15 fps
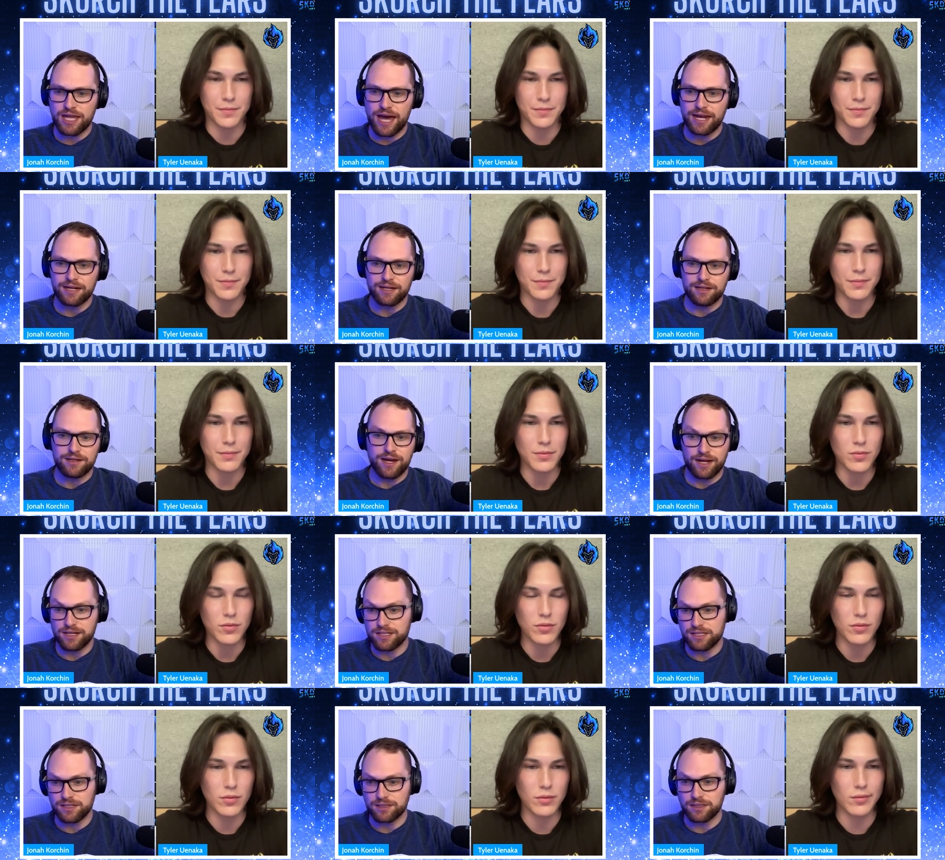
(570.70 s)
Speaker 1: that,
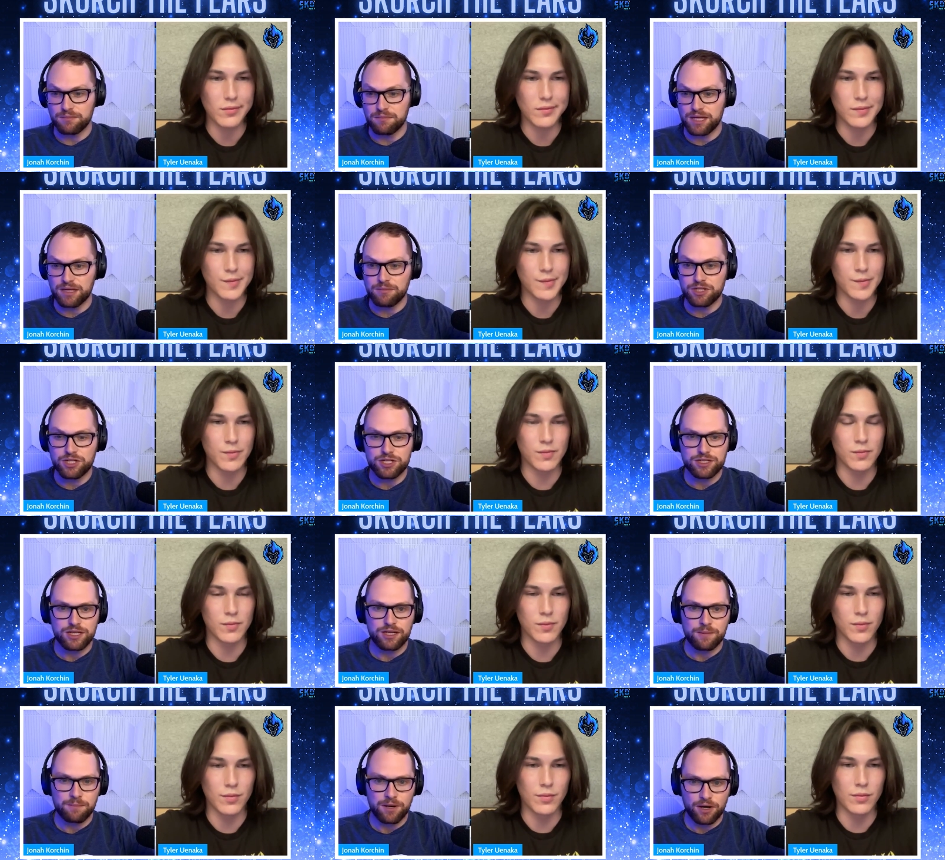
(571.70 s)
not necessarily me, but just
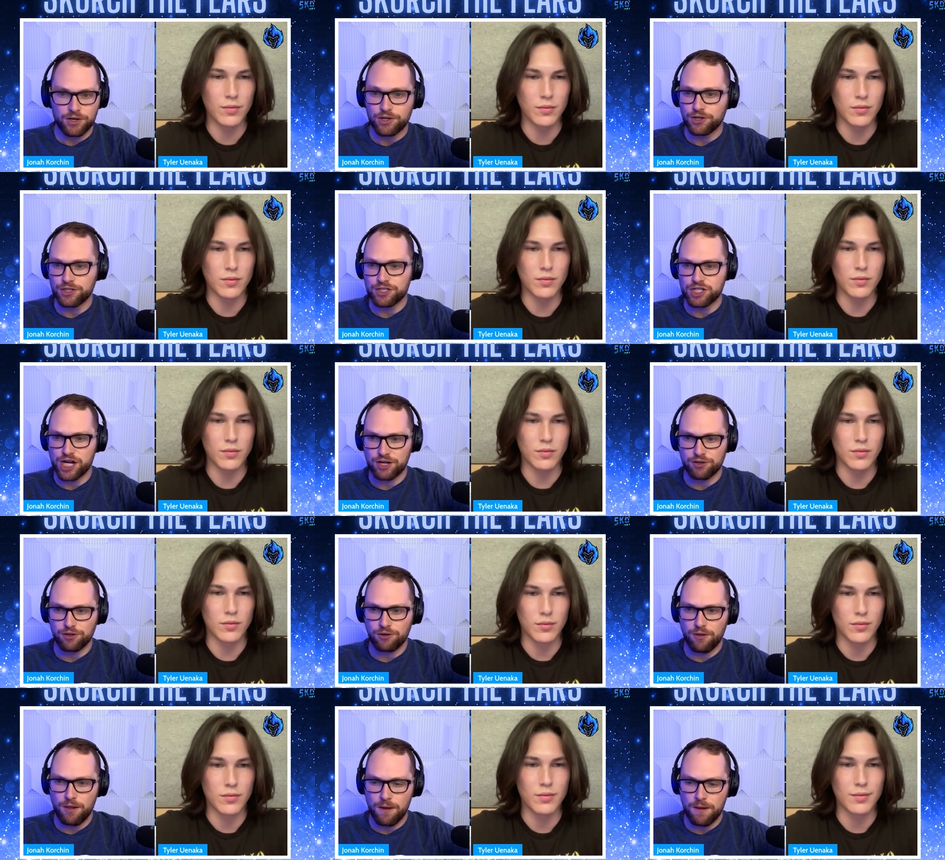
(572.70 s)
in a partner in
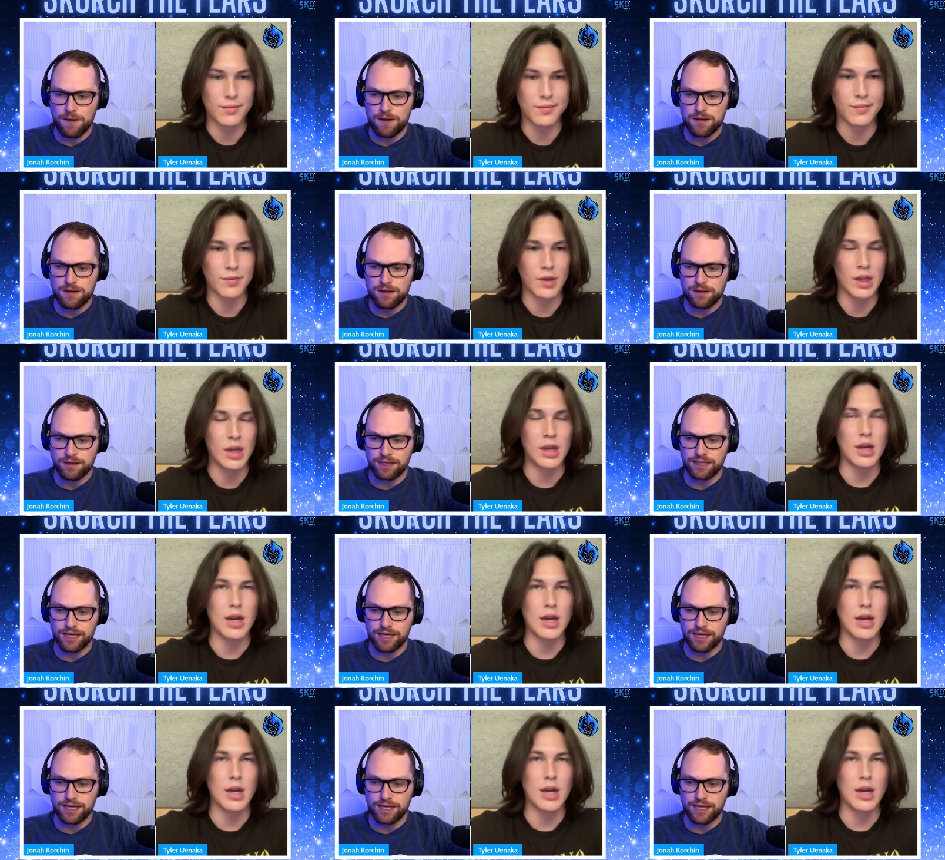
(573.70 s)
general, like